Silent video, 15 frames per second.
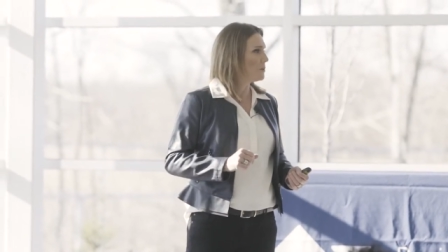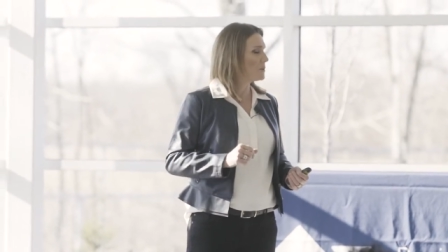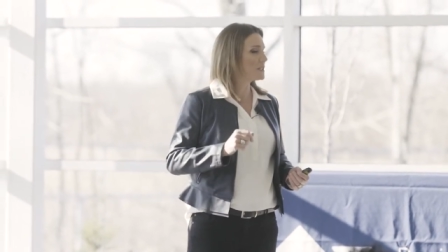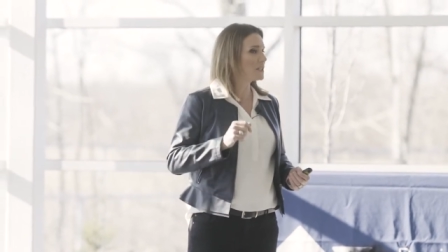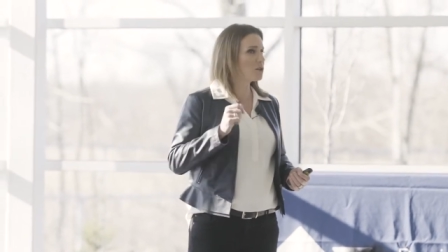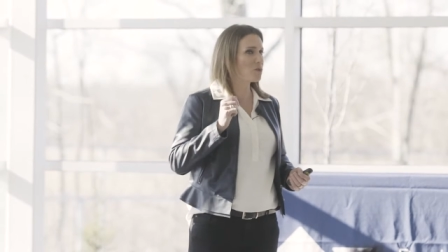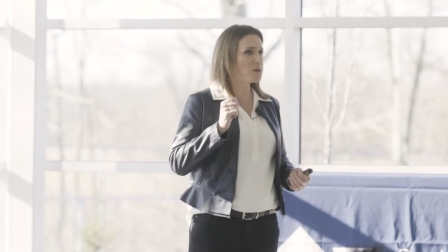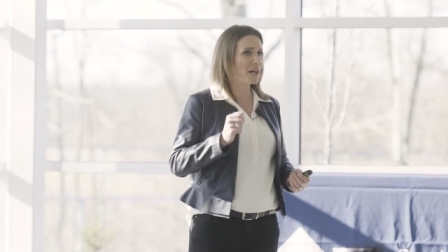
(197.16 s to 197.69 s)
it
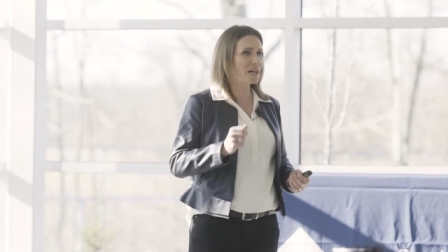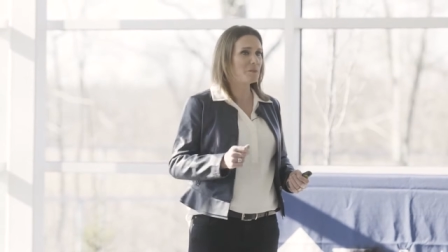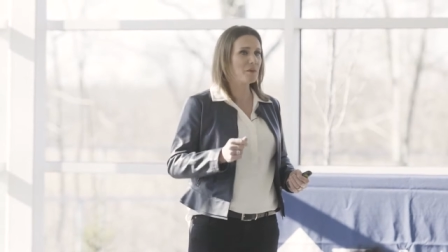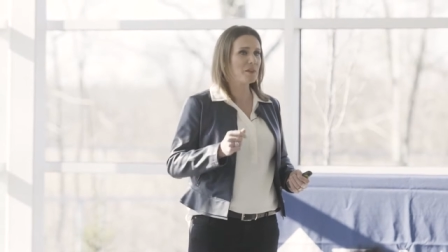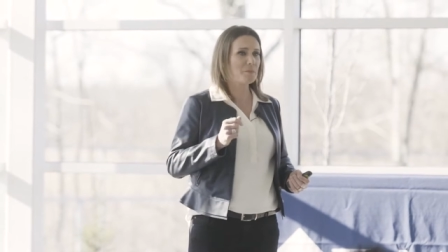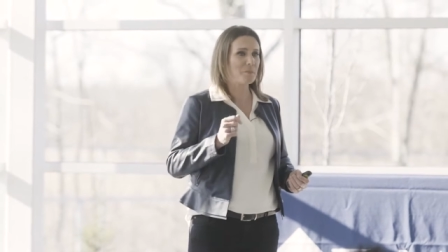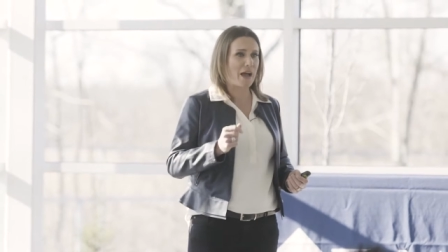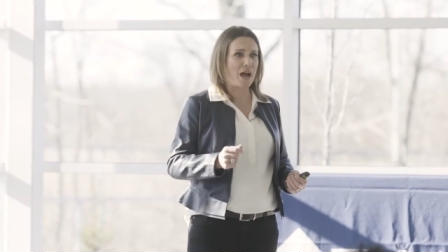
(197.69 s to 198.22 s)
was
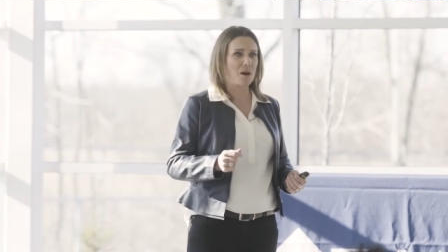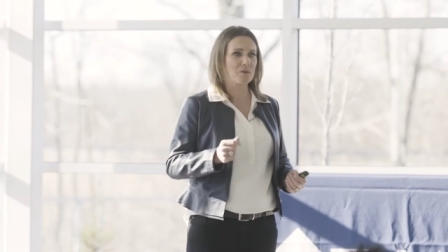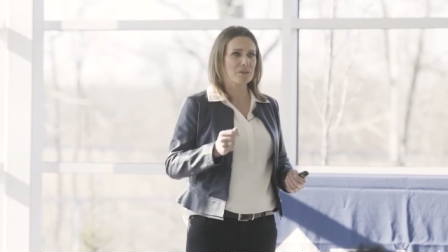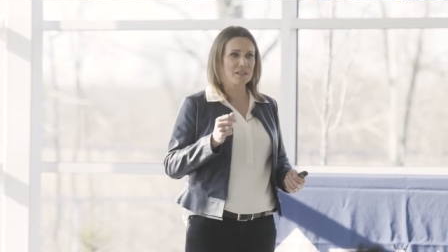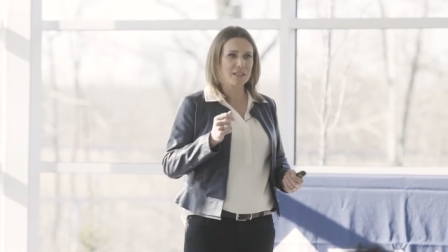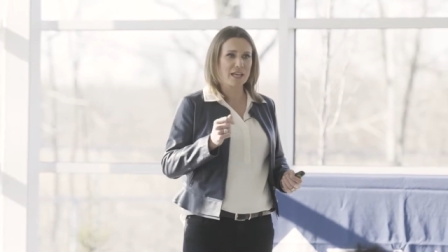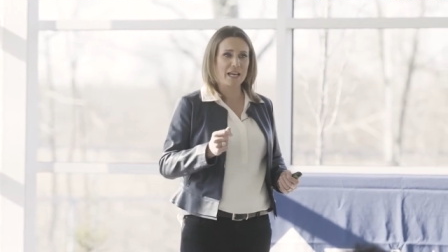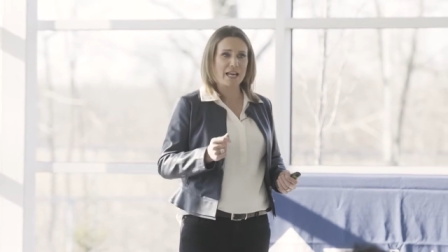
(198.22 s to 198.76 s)
incredible the
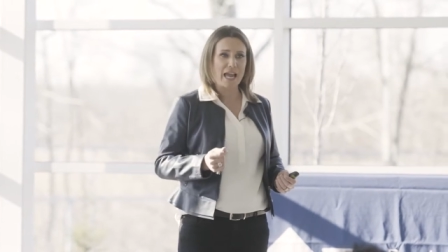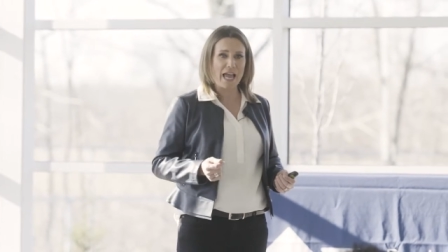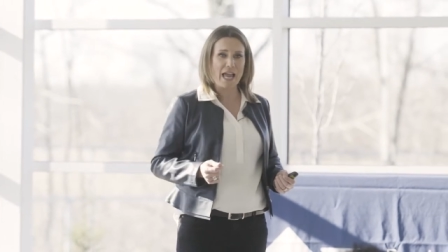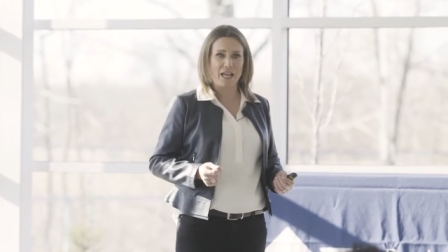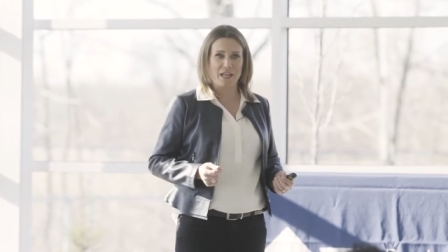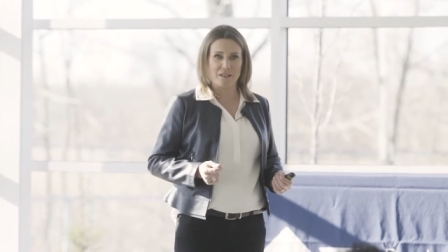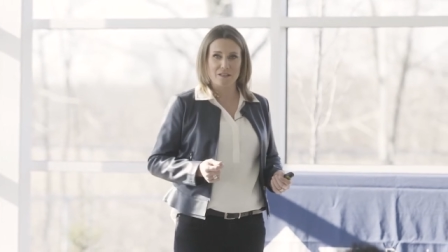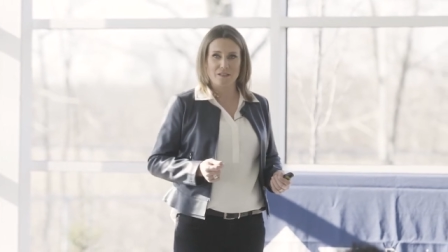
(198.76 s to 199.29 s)
power that that
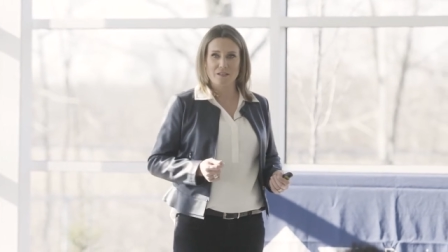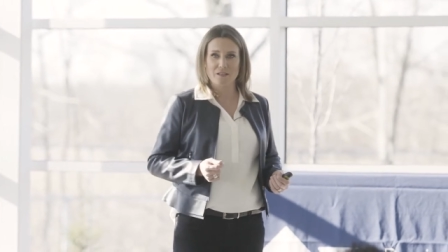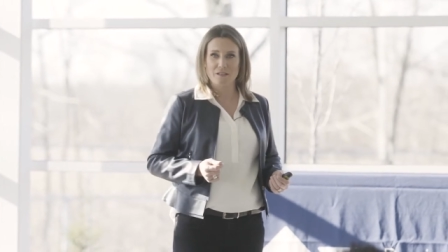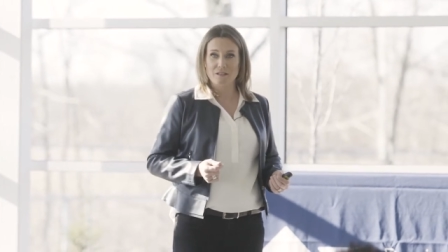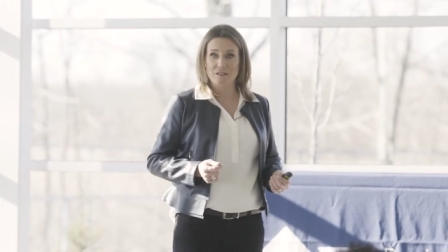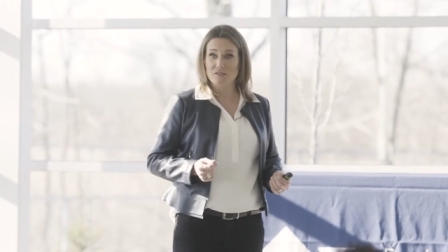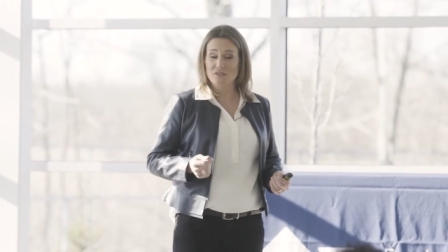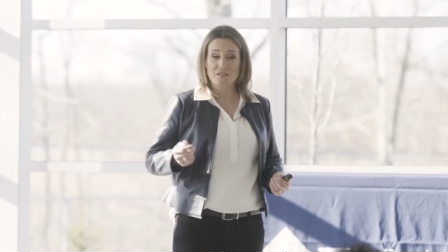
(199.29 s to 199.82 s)
had,
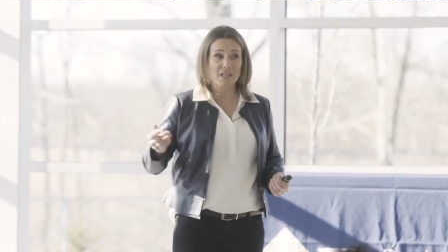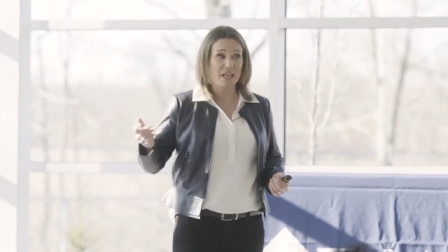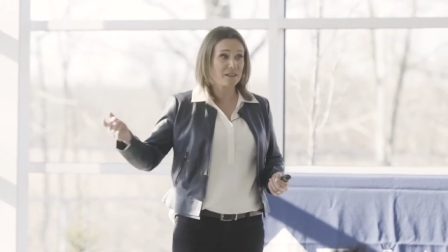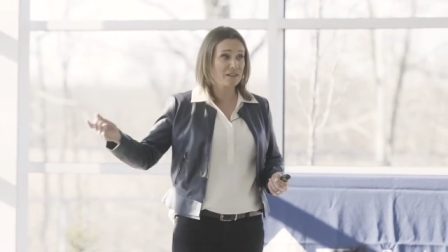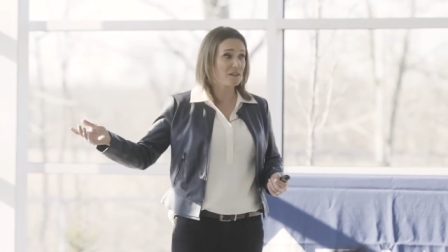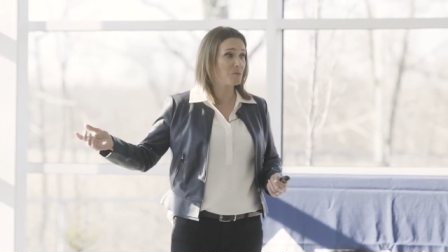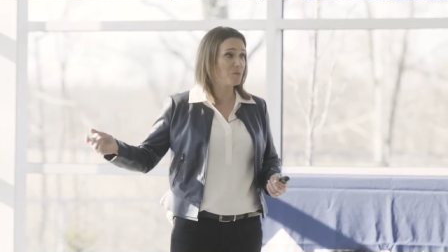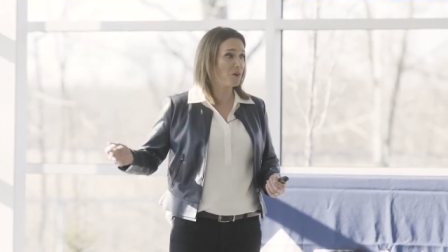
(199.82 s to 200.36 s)
just
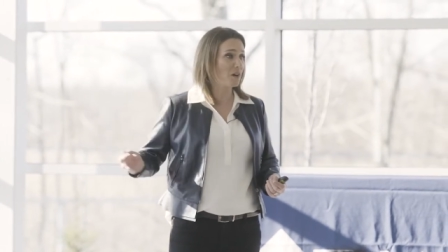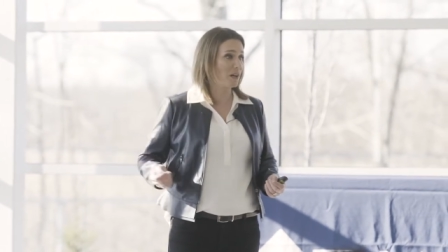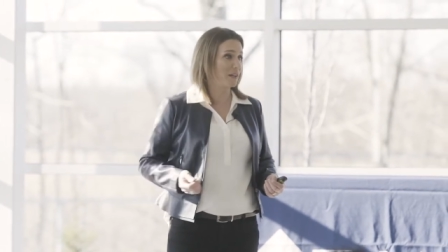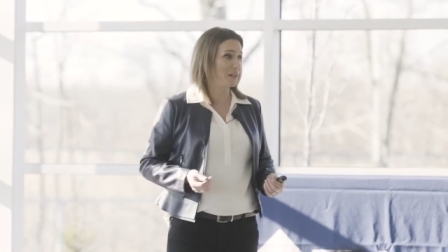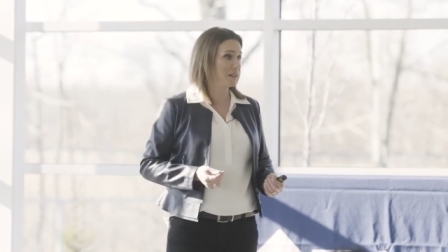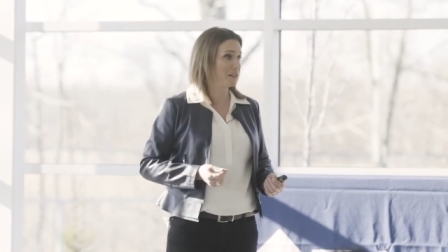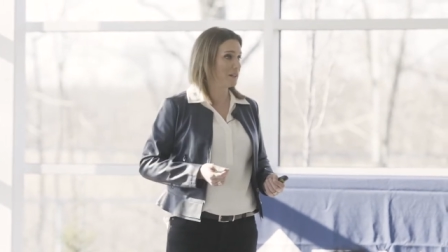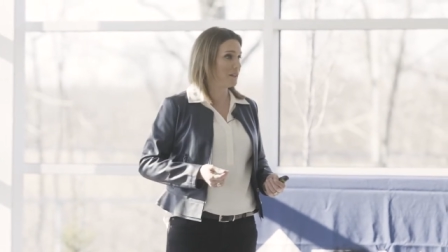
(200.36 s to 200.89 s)
that little
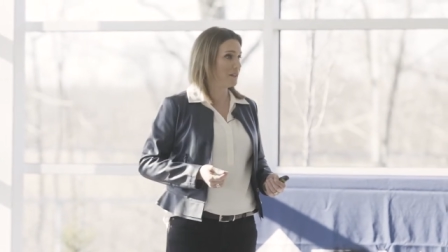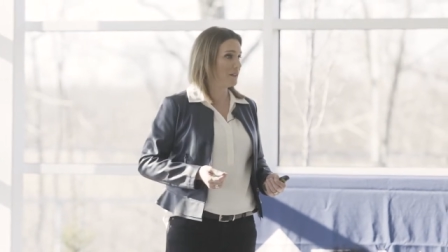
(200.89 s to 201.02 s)
book.